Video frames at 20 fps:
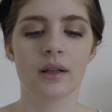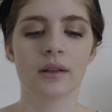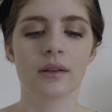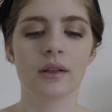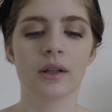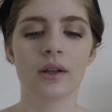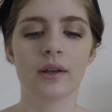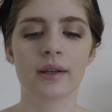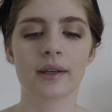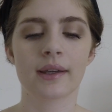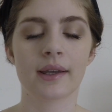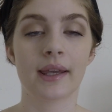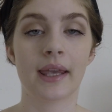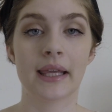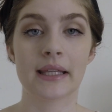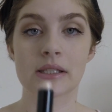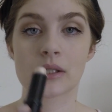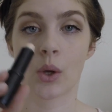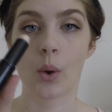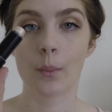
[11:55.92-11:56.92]
look,
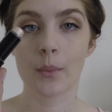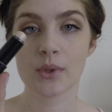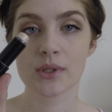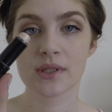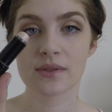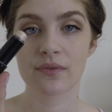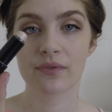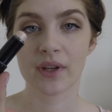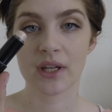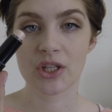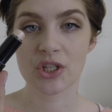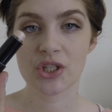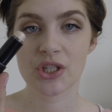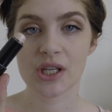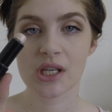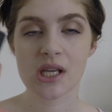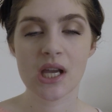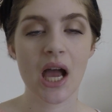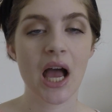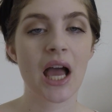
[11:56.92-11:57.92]
it's almost
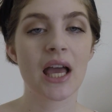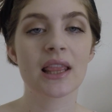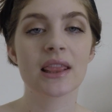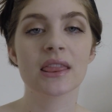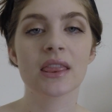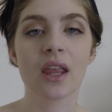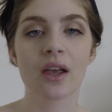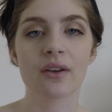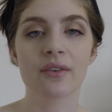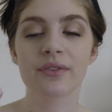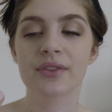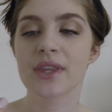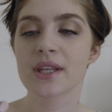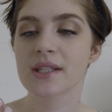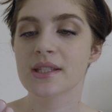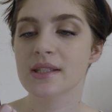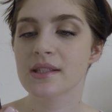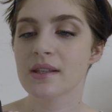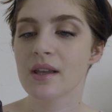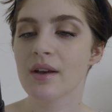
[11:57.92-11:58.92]
finishing. I love
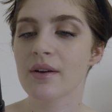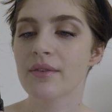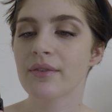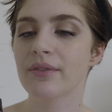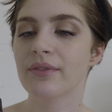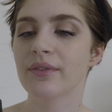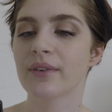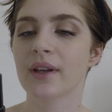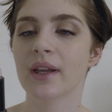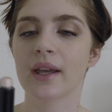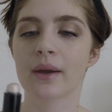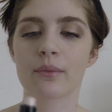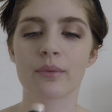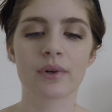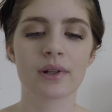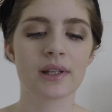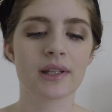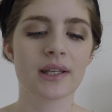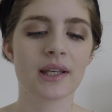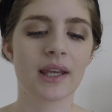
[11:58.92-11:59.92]
this stuff. It
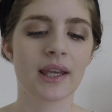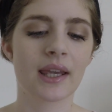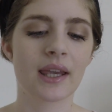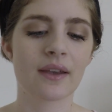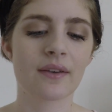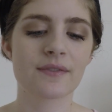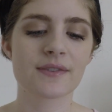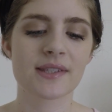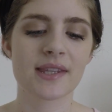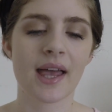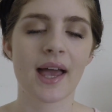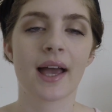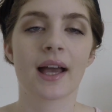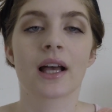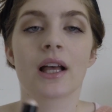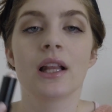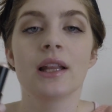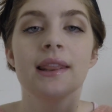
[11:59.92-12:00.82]
really gives that